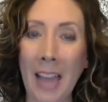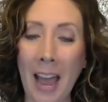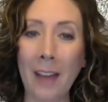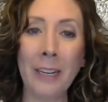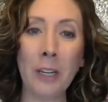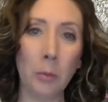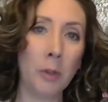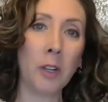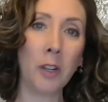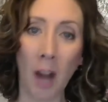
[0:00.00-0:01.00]
having your
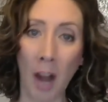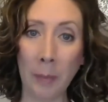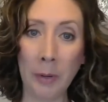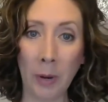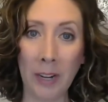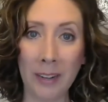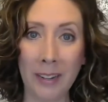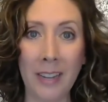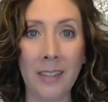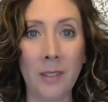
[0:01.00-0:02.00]
book
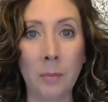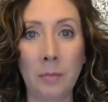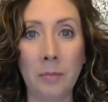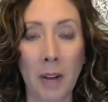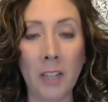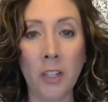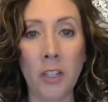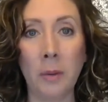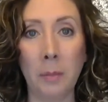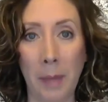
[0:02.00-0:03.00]
copyrighted is
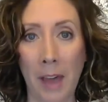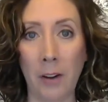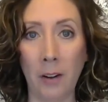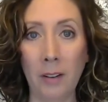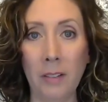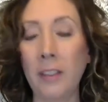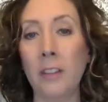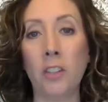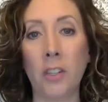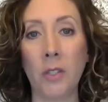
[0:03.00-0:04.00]
much better
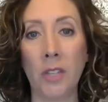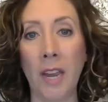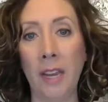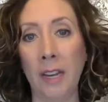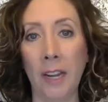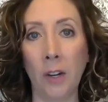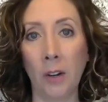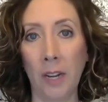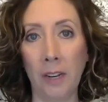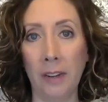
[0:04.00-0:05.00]
than just saying I
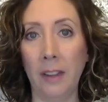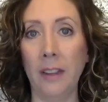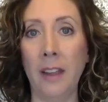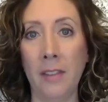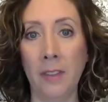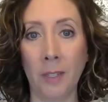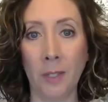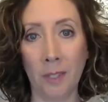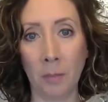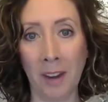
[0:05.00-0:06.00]
created it and
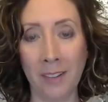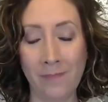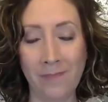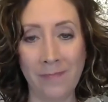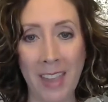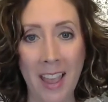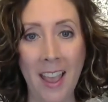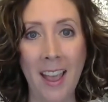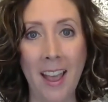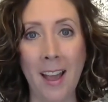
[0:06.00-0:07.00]
thus it is mine.
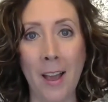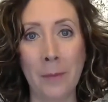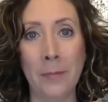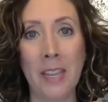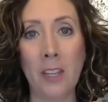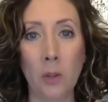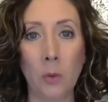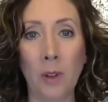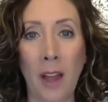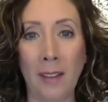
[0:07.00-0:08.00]

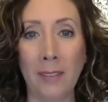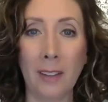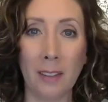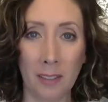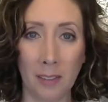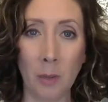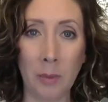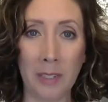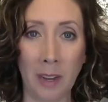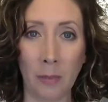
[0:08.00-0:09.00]
You will have a little
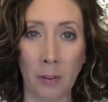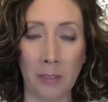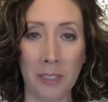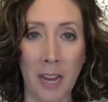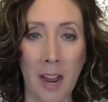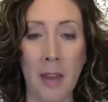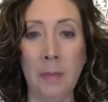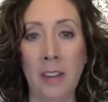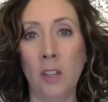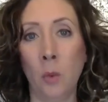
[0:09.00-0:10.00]
bit tougher of a
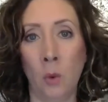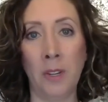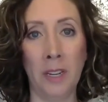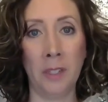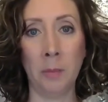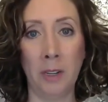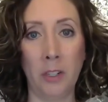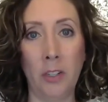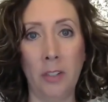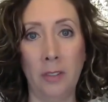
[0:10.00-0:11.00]
time and you won't get as
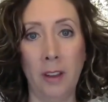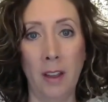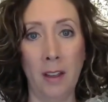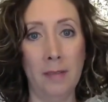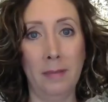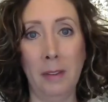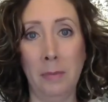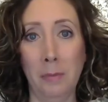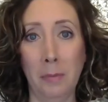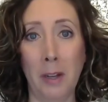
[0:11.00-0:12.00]
much
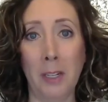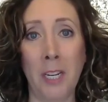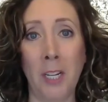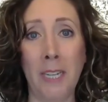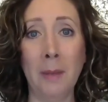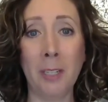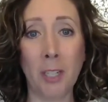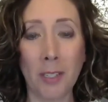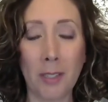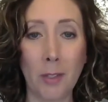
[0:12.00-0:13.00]
in monetary
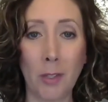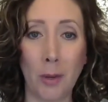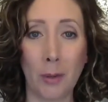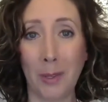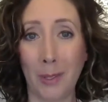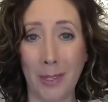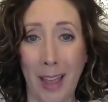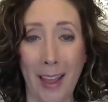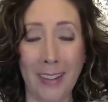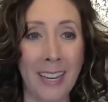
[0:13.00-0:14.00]
damages. So there's
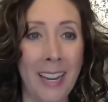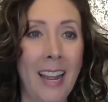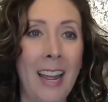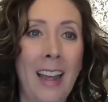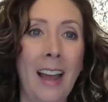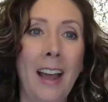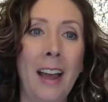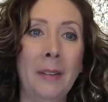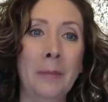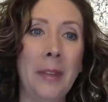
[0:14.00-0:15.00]
that.
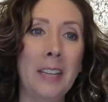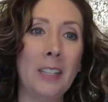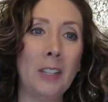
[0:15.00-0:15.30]
A